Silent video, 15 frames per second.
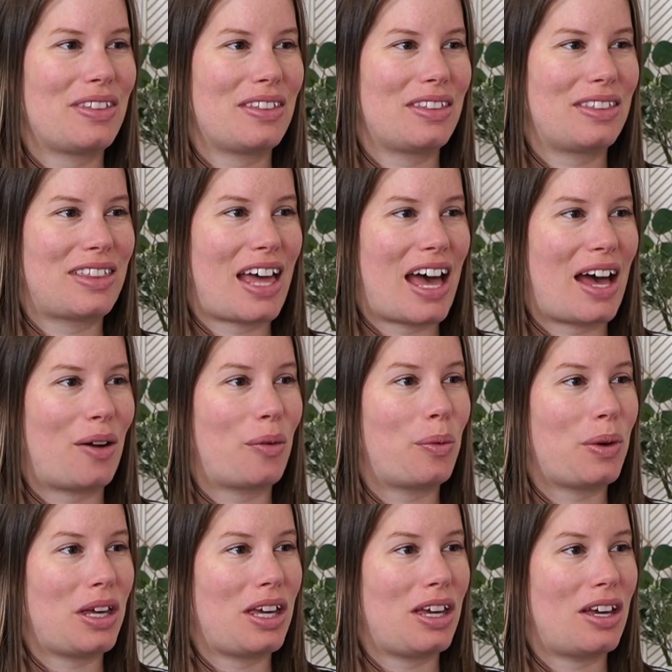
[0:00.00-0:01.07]
That
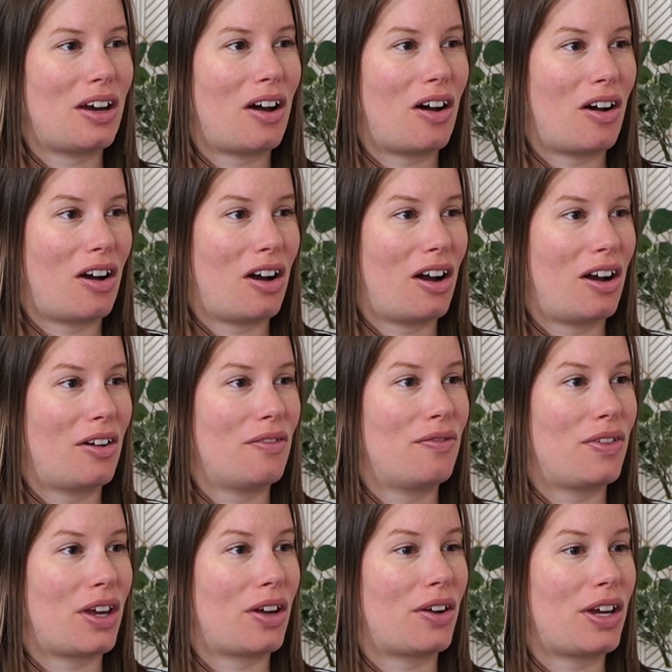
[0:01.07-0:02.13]
we are
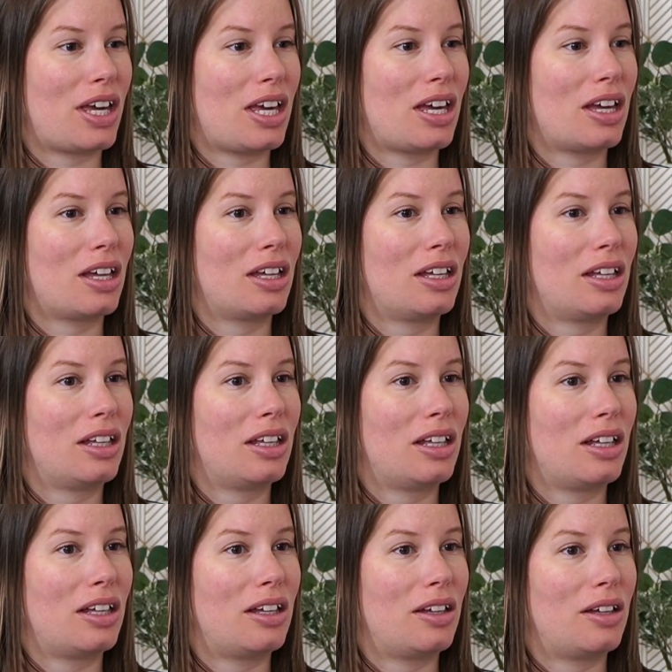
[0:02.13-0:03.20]
very
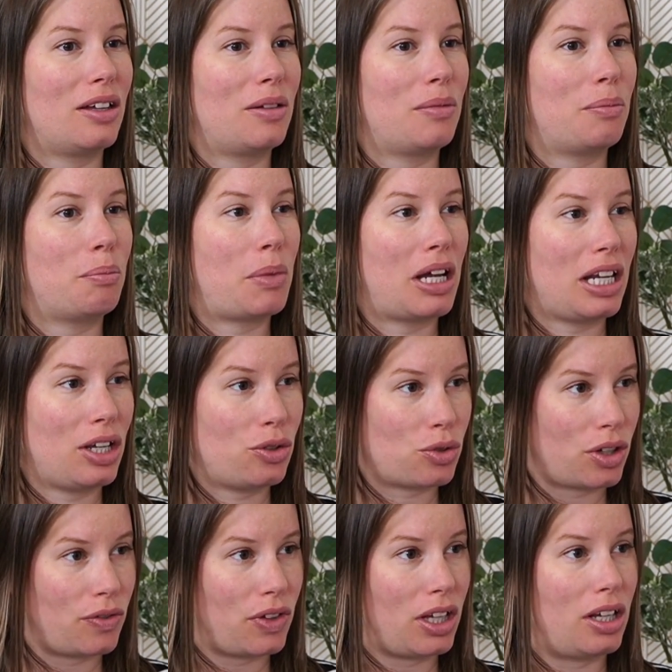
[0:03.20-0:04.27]
money
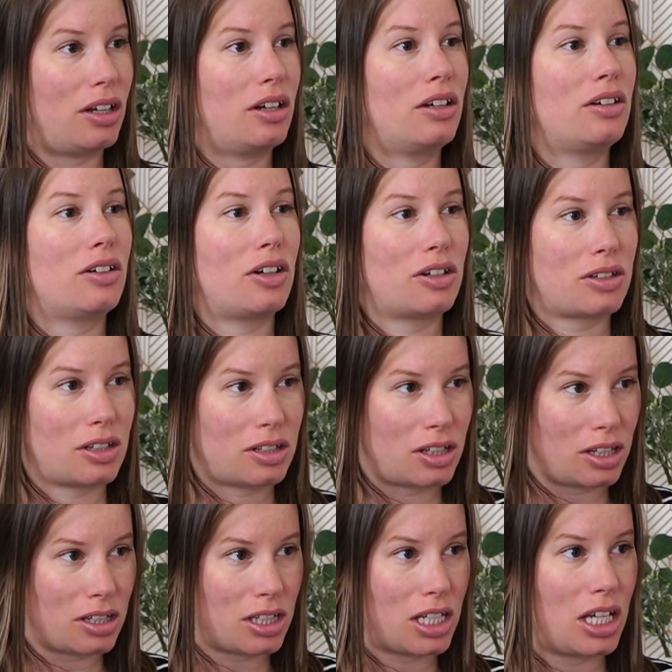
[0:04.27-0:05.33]
driven,
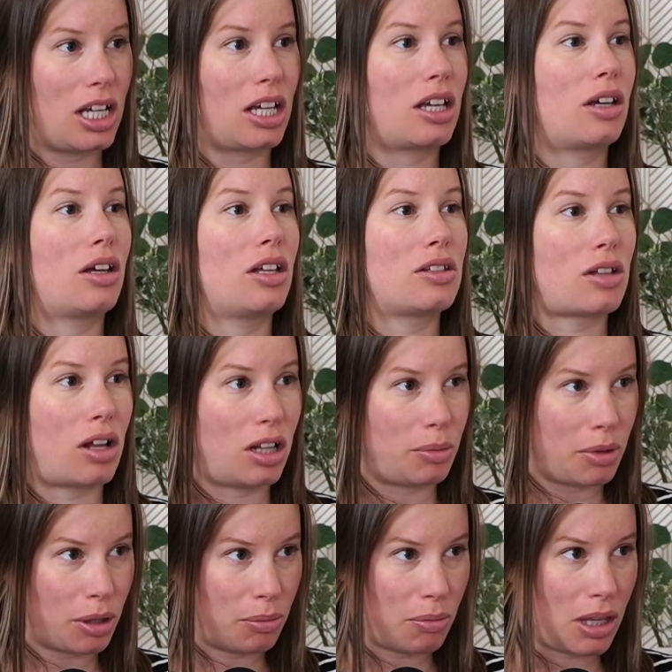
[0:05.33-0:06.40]
narcissistic. It's all
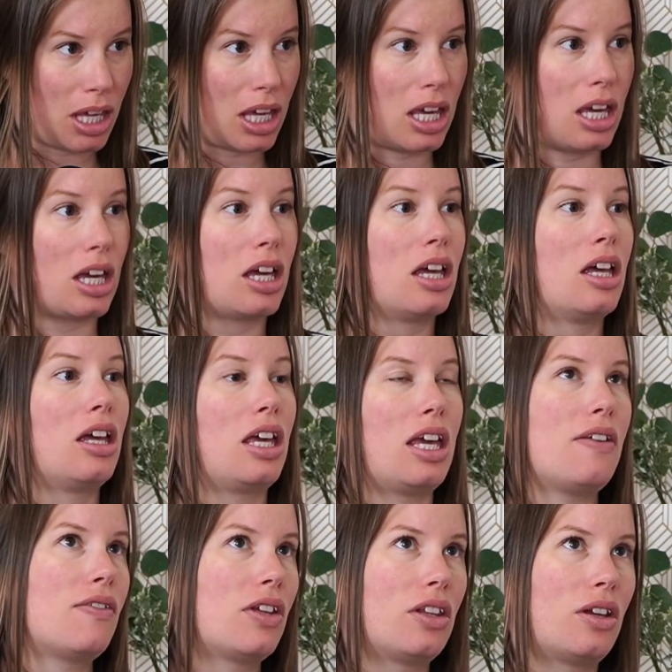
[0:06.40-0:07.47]
about me,
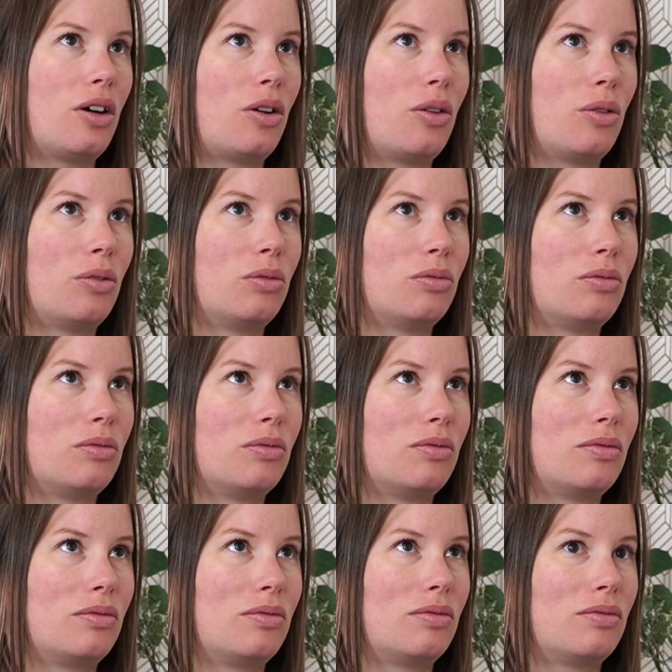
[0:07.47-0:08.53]
even though
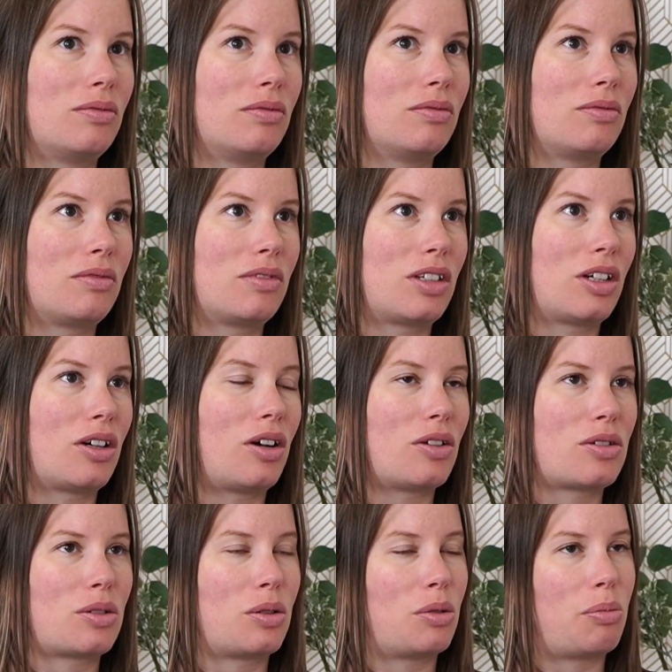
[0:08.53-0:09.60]
they're
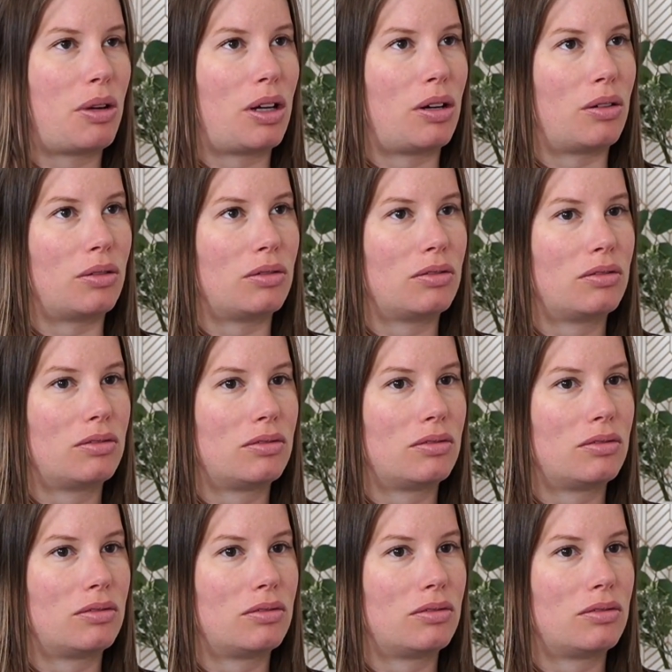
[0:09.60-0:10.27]
also about